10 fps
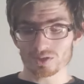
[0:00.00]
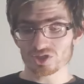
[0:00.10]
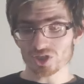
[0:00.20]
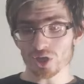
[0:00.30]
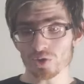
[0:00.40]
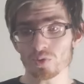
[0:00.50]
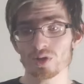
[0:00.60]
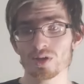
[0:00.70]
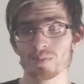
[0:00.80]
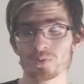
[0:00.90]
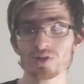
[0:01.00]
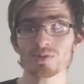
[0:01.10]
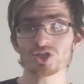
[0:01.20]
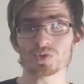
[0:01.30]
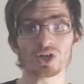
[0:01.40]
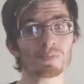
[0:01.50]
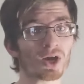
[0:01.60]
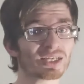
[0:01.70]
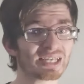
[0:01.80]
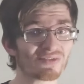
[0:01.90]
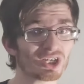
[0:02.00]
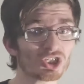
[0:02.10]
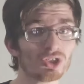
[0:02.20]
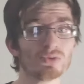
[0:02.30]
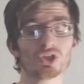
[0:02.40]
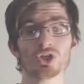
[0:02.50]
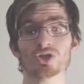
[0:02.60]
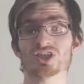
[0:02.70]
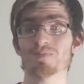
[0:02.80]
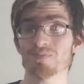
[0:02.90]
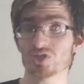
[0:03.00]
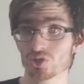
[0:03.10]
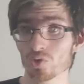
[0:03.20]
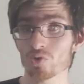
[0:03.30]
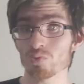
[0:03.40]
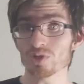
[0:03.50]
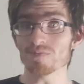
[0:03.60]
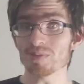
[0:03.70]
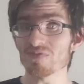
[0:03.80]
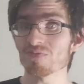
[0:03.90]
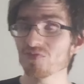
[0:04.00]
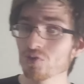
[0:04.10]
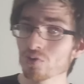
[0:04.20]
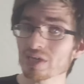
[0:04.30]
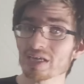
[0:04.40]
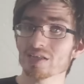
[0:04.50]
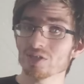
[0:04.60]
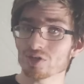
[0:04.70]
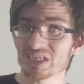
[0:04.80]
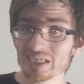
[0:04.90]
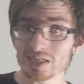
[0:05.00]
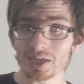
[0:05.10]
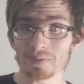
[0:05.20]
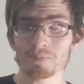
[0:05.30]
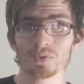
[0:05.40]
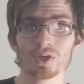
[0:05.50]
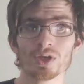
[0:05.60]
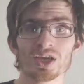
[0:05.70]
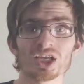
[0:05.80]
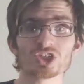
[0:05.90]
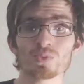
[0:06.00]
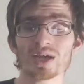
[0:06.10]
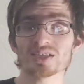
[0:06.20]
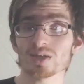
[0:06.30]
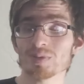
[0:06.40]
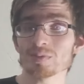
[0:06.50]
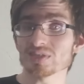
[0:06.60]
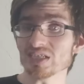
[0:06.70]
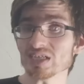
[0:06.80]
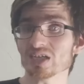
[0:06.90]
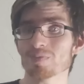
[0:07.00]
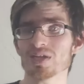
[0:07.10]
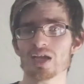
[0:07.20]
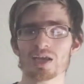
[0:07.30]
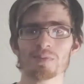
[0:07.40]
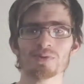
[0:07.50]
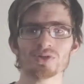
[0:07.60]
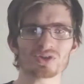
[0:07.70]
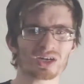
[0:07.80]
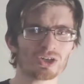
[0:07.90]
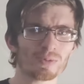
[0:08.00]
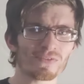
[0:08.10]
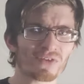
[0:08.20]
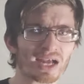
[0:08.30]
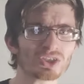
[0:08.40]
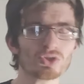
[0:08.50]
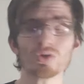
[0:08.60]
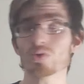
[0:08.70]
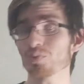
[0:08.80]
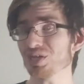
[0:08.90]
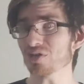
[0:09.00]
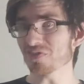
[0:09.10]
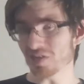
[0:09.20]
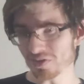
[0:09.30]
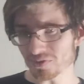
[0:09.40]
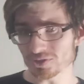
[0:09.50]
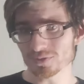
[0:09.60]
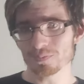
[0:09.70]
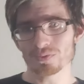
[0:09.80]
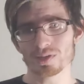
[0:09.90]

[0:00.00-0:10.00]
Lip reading: So, pretty much when your body's having issues, your soul would be fueling your healing. Hence why some people's healing capabilities are a little bit faster or weaker than others.